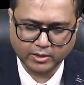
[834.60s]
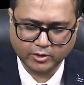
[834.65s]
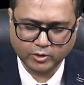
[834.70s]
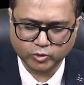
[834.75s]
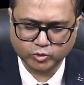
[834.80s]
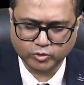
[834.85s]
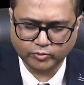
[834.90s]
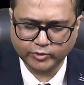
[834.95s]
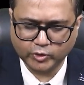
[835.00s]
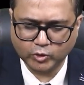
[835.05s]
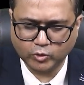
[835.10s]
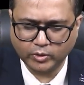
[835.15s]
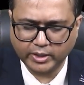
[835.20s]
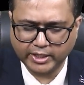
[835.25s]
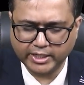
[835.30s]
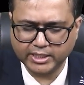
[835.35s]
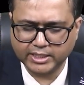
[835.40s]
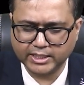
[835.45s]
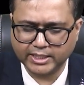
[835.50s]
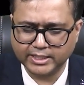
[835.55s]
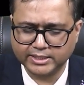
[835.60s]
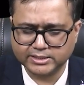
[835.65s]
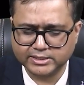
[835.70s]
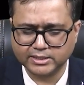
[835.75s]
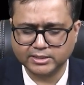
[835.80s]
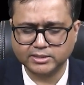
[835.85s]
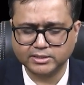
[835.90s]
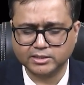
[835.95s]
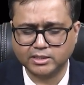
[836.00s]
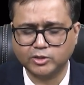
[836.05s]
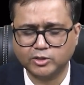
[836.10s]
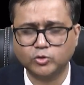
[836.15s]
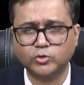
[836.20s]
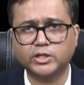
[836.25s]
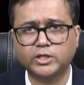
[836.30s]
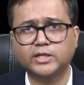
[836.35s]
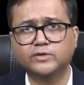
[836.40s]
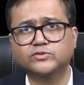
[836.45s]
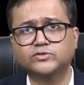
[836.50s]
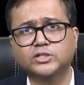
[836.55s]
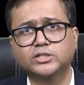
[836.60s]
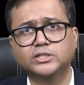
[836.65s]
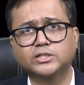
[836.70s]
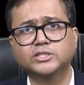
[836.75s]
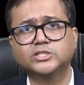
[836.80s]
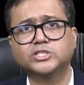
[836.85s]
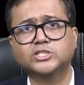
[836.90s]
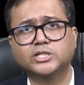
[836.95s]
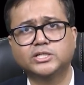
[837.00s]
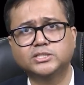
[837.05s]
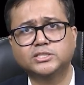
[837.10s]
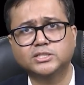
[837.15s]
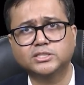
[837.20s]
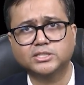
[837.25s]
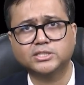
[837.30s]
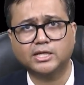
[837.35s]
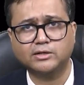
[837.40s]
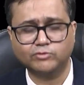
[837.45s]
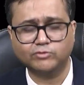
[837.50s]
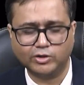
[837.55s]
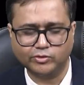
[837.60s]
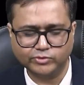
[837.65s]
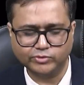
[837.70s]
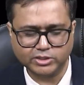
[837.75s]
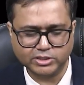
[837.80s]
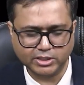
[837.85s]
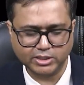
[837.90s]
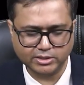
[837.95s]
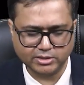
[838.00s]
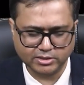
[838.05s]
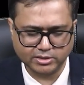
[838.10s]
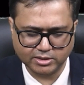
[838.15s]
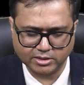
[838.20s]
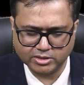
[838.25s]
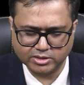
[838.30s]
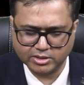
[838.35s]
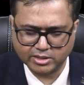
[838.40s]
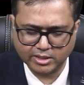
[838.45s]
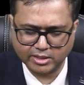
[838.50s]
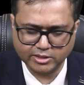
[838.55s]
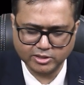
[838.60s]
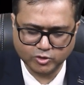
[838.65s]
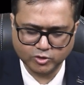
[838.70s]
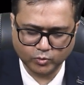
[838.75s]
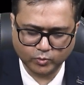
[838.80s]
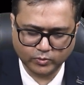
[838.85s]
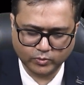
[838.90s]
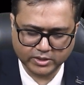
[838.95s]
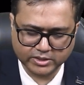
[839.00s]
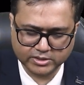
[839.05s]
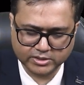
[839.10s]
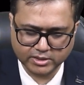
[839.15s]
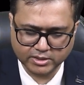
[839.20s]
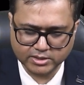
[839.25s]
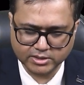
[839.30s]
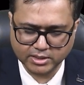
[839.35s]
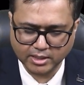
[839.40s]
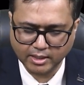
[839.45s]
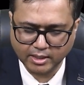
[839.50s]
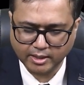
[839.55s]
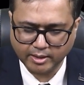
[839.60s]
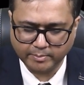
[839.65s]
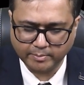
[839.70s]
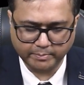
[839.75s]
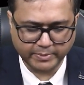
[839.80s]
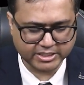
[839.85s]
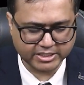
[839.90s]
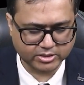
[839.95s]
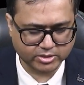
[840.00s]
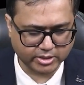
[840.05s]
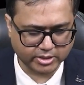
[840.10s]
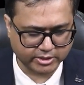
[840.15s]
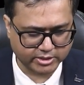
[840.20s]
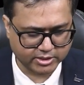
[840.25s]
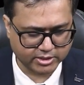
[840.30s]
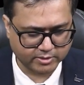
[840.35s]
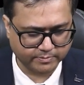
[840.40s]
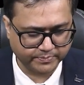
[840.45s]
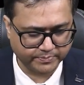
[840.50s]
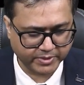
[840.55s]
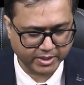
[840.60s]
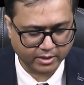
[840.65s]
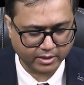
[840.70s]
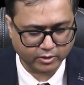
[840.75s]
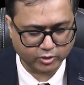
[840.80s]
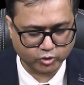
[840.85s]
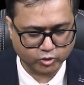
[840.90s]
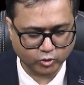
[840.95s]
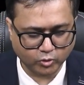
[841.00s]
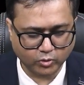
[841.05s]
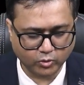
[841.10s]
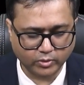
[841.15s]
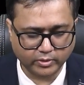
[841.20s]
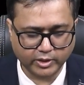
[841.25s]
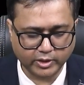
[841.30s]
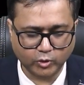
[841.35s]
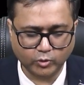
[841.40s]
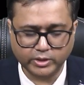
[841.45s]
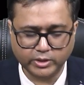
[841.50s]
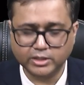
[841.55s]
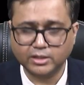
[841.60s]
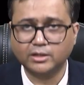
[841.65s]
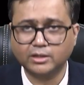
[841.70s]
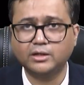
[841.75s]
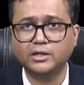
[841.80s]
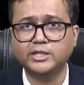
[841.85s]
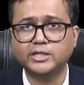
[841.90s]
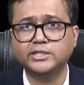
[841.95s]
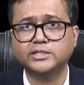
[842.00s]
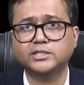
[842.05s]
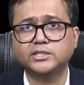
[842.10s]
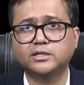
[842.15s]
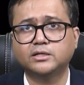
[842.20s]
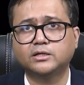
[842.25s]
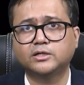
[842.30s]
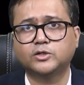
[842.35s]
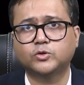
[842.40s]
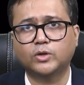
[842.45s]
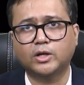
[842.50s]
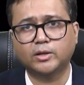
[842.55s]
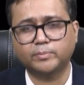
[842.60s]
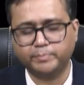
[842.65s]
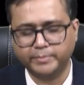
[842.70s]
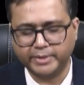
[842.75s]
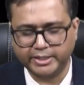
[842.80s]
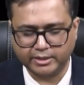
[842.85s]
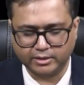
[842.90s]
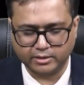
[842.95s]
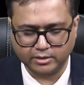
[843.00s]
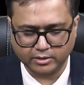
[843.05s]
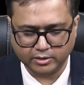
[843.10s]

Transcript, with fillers: so we know Erik Erikson, you know, gave certain stages and one of the stages is trust versus mistrust. So, you know, in the early development.